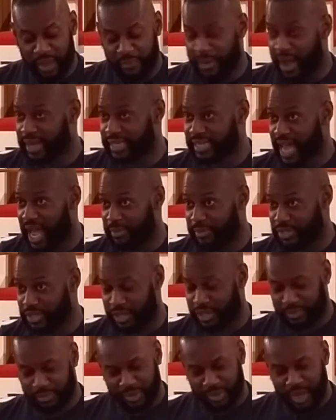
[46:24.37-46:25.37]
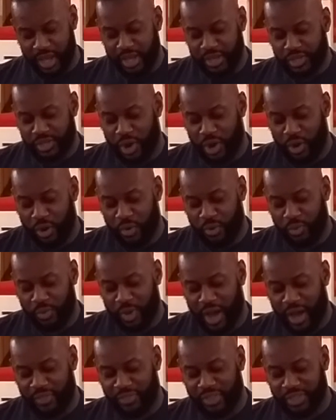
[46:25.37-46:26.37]
my time is up. So
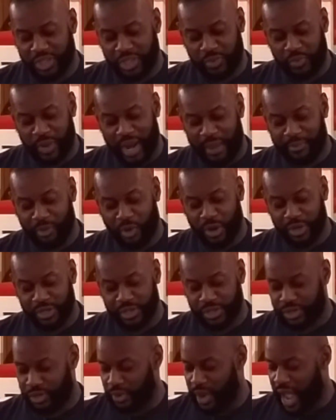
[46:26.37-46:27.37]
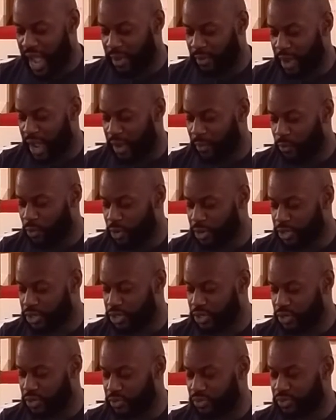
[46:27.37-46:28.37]
this is what I'm going to do. I
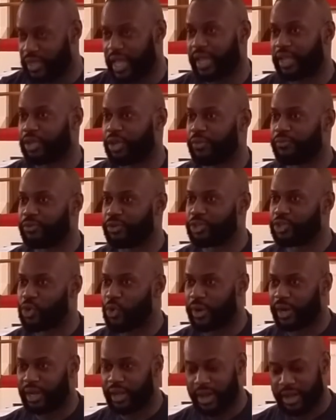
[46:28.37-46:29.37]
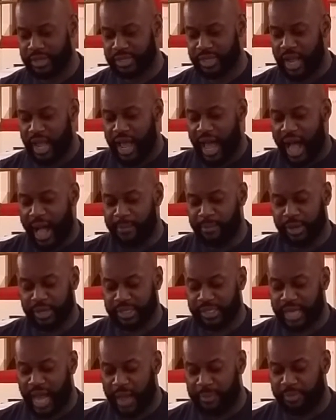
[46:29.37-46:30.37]
want to thank you for joining us. I'm
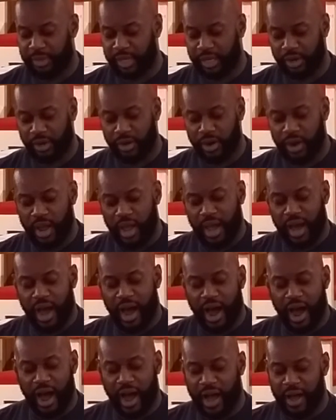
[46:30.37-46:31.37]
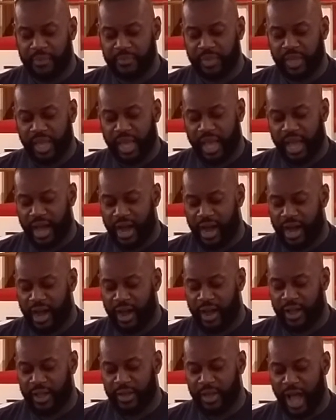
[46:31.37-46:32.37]
going to stop here, but
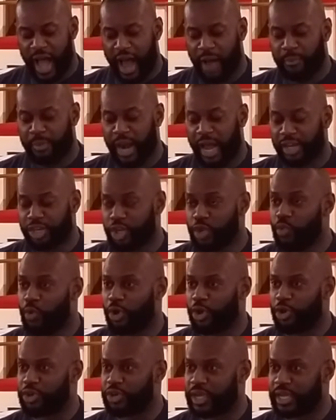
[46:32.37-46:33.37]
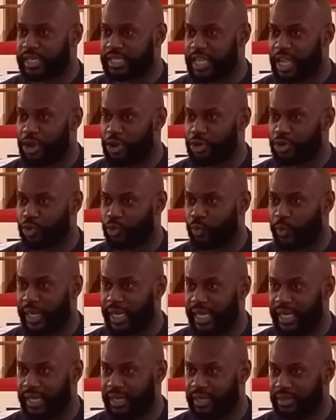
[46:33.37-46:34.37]
I do want you to continue to
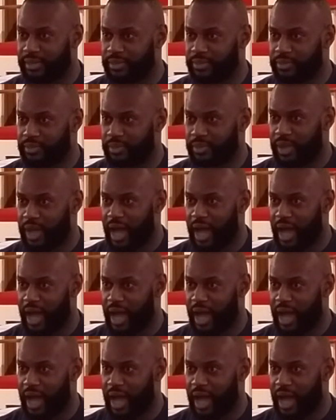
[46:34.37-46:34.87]
read